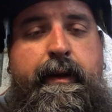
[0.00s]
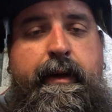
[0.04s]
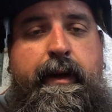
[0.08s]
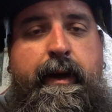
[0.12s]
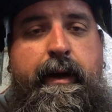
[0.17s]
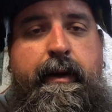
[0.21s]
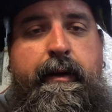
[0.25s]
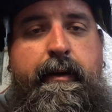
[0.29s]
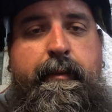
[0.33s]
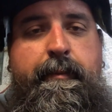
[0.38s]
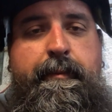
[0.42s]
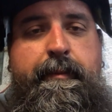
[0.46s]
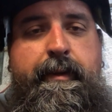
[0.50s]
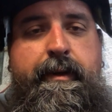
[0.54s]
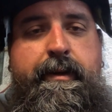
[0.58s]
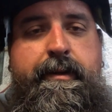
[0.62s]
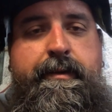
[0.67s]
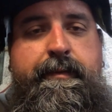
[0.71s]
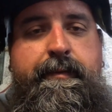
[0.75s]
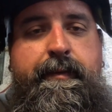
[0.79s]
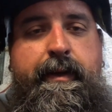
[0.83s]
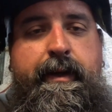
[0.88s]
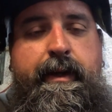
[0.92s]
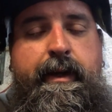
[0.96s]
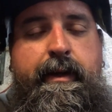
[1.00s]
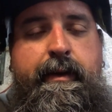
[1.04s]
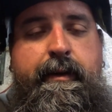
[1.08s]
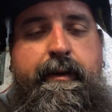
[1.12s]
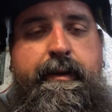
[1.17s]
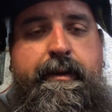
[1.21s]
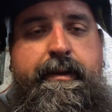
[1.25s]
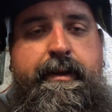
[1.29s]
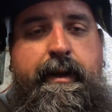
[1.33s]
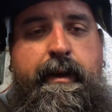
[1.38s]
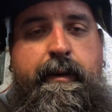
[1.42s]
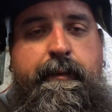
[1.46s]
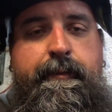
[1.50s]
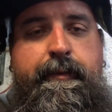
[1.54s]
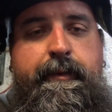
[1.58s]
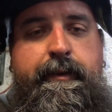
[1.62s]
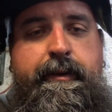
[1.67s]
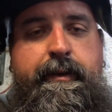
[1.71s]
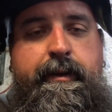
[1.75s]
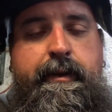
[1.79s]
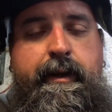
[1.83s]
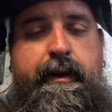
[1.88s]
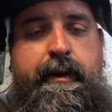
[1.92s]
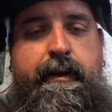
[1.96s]
I hope this video is helpful
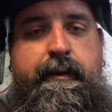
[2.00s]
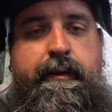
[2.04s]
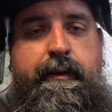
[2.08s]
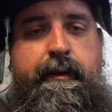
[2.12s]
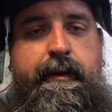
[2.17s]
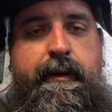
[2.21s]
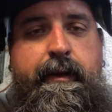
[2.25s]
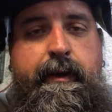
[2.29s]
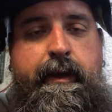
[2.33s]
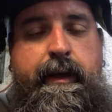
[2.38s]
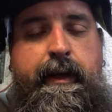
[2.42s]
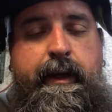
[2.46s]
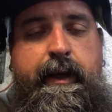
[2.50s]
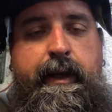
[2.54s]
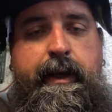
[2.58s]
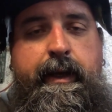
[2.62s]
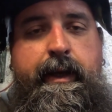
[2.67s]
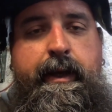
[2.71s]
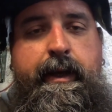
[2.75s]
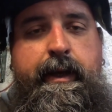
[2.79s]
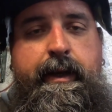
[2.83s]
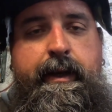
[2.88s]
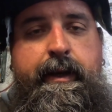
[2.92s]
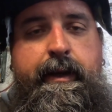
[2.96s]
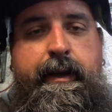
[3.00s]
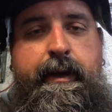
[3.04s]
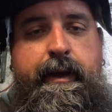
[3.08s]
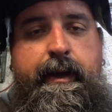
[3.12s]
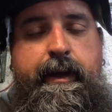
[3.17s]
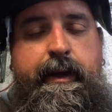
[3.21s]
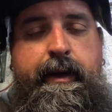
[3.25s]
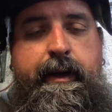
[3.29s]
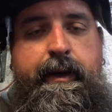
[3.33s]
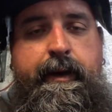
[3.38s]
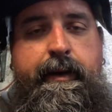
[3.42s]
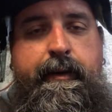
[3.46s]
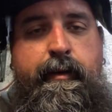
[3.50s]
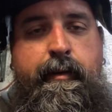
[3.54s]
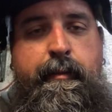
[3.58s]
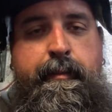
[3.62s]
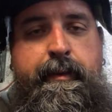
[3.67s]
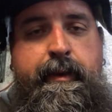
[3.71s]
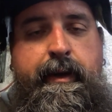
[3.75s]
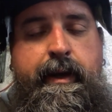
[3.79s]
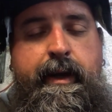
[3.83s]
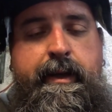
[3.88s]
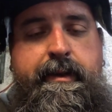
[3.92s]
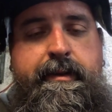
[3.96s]
to you, and I
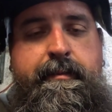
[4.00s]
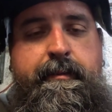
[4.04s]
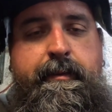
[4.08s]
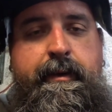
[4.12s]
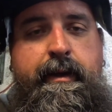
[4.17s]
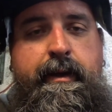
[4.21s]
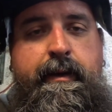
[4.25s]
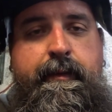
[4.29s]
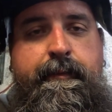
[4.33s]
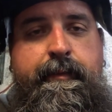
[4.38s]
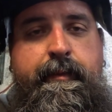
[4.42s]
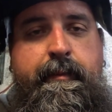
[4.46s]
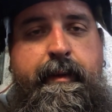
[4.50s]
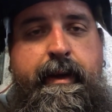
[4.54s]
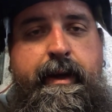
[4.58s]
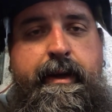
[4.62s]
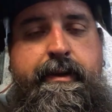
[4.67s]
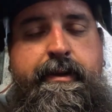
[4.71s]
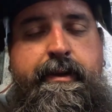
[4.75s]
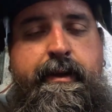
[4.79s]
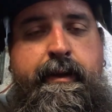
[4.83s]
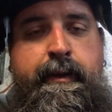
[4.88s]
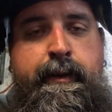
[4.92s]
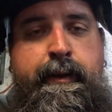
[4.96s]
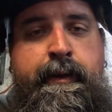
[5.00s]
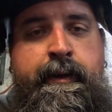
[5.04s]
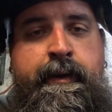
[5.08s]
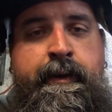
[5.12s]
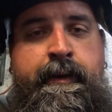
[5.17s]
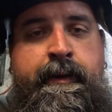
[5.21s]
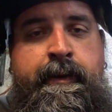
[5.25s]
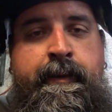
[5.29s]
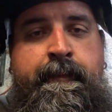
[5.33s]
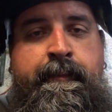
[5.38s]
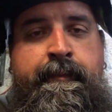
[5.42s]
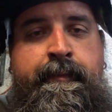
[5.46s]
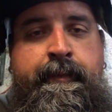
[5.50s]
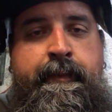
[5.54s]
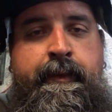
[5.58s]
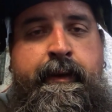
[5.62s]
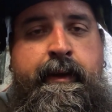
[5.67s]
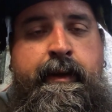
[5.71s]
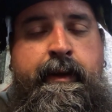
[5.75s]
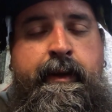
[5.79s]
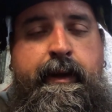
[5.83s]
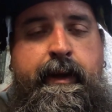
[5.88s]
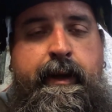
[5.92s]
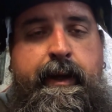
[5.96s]
hope you got some good information,
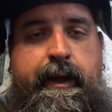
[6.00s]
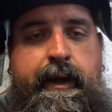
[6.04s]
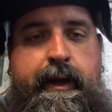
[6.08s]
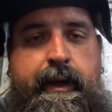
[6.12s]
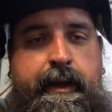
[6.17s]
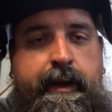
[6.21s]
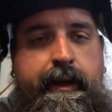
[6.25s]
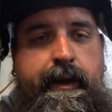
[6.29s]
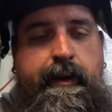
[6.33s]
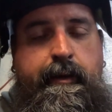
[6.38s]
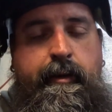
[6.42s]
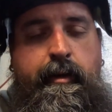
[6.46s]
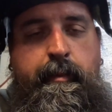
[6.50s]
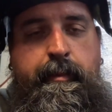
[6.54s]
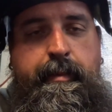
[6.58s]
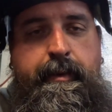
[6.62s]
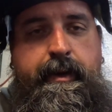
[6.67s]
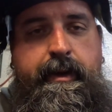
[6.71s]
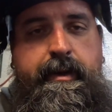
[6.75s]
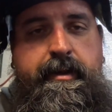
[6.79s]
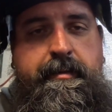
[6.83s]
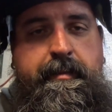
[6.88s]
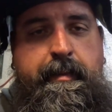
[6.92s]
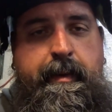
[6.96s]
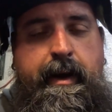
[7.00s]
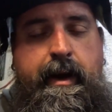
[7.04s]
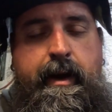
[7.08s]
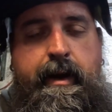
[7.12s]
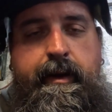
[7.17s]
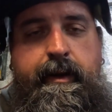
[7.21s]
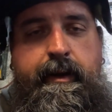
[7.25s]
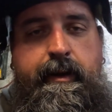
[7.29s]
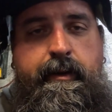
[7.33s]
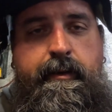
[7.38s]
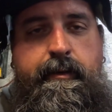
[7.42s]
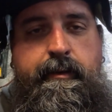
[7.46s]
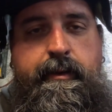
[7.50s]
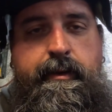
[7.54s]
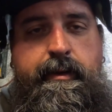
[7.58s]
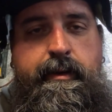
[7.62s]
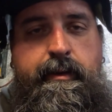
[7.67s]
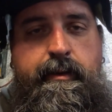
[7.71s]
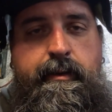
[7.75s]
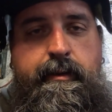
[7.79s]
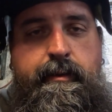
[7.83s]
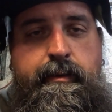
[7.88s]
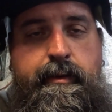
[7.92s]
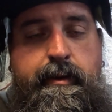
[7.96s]
and I hope it inspired you
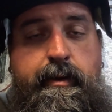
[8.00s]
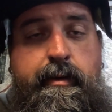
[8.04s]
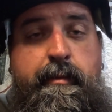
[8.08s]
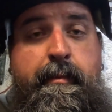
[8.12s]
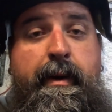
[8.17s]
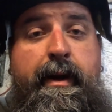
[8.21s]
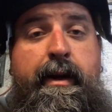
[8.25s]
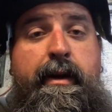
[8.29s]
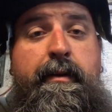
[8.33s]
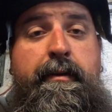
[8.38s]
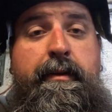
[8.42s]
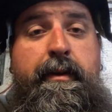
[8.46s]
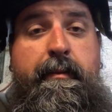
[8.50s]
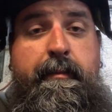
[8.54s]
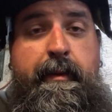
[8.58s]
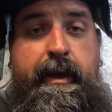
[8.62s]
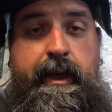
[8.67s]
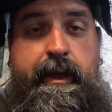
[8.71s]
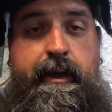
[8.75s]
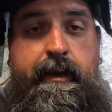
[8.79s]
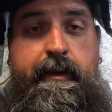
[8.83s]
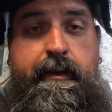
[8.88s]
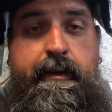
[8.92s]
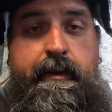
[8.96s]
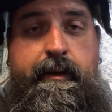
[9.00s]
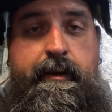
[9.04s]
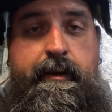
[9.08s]
to do better than me.